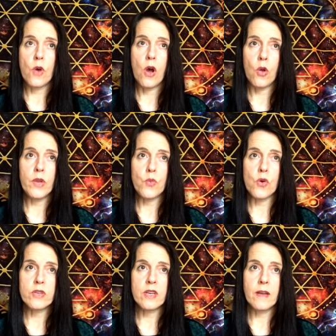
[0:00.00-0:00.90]
holy
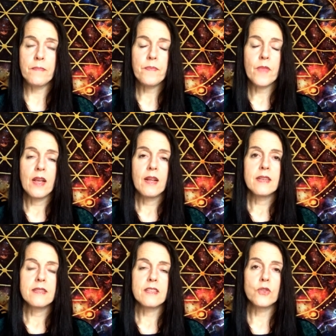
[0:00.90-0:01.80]
water,
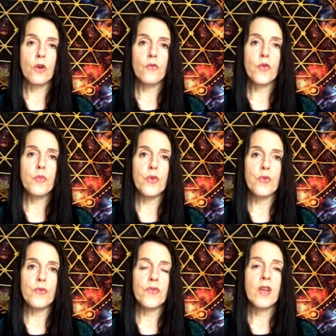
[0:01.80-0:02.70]
does not
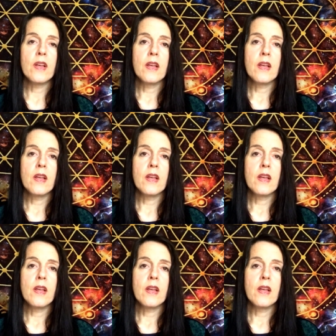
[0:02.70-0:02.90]
remove